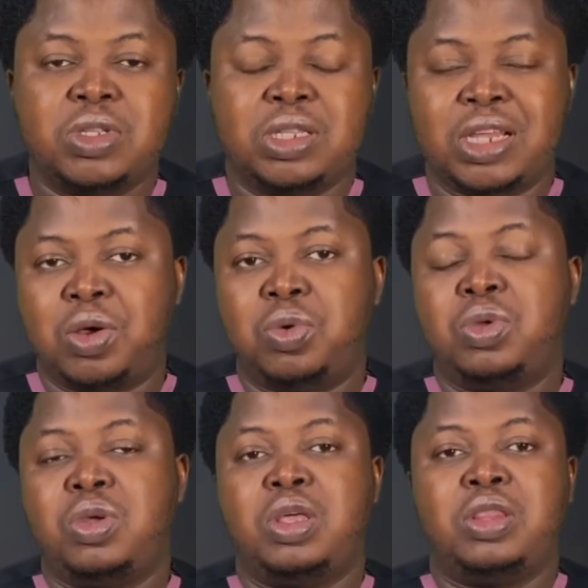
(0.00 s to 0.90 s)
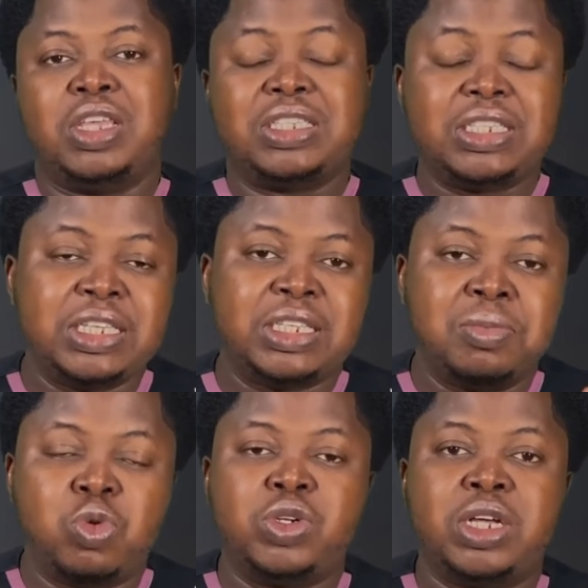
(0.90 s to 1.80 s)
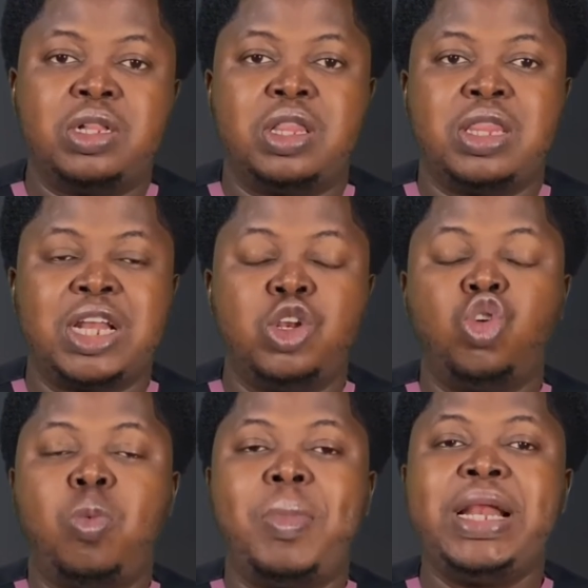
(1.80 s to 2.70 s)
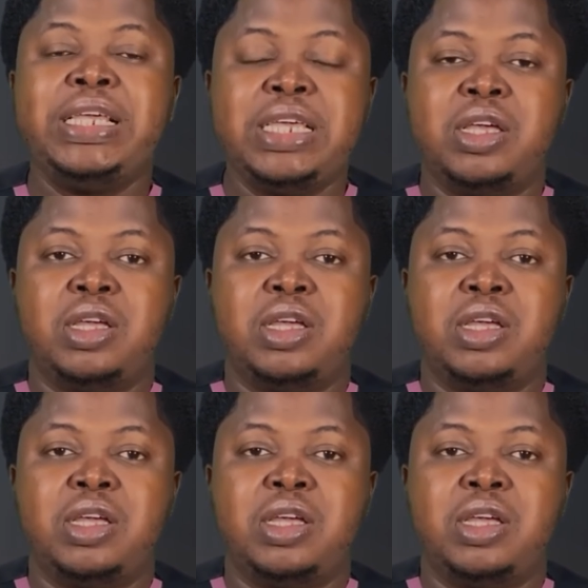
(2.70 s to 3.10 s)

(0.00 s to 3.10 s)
Now, this is a model that normally